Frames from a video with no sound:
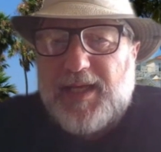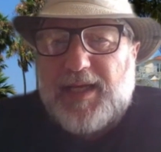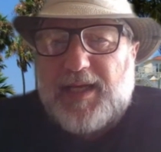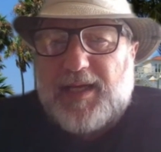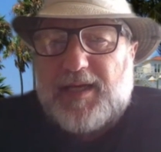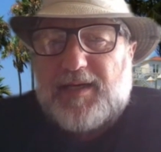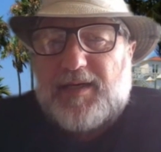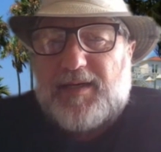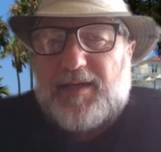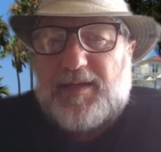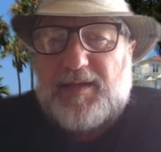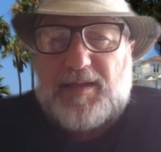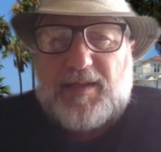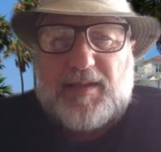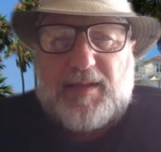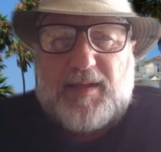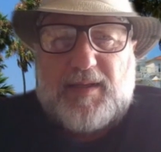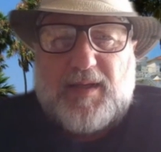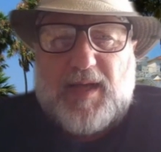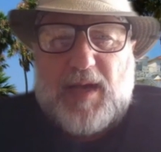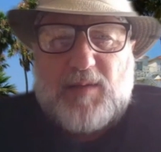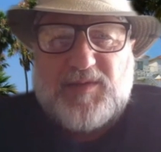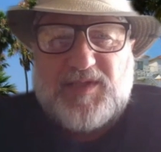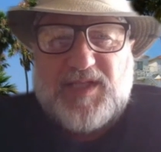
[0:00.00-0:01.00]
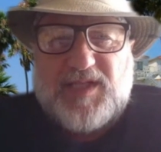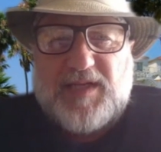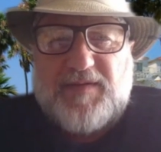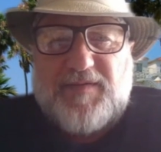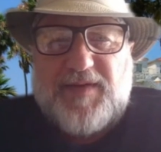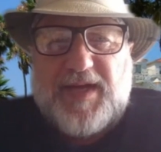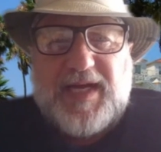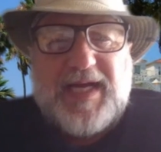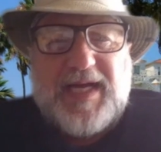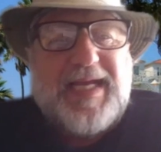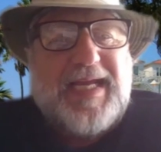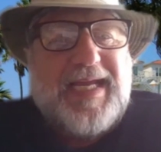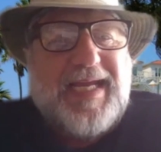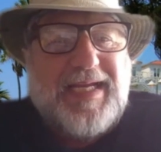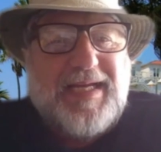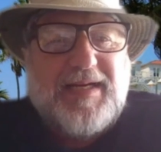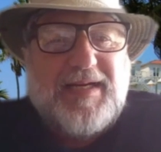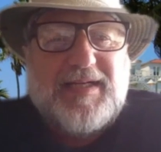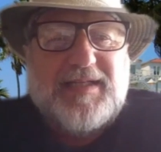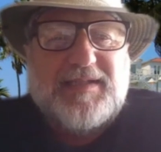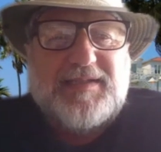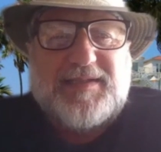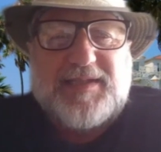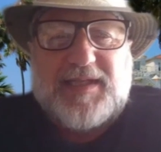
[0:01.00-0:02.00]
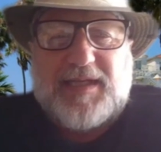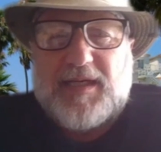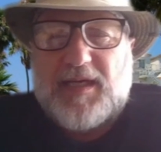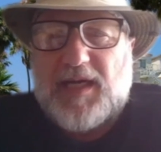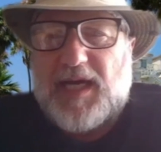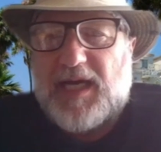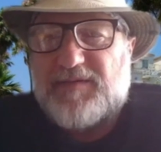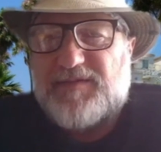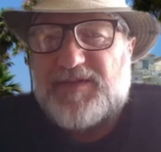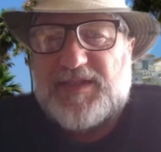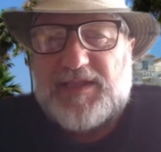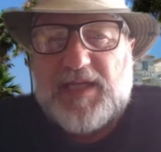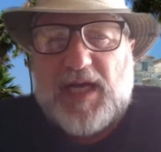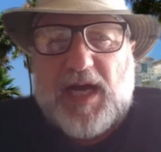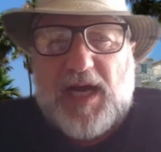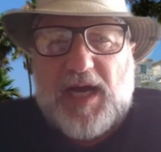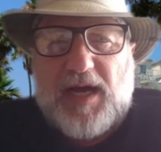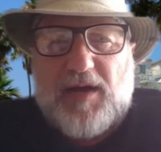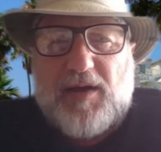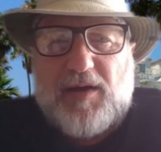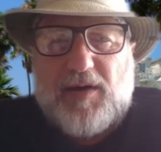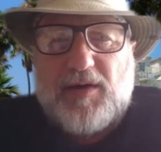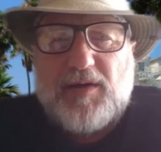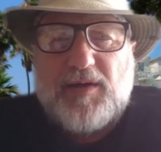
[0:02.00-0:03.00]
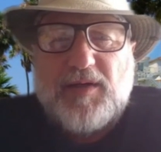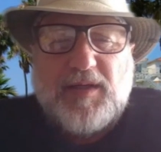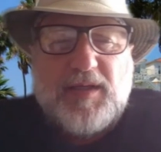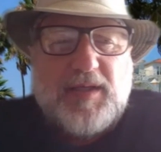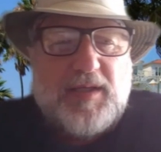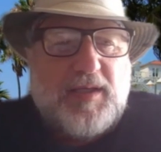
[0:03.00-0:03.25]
I was living a hedonistic lifestyle,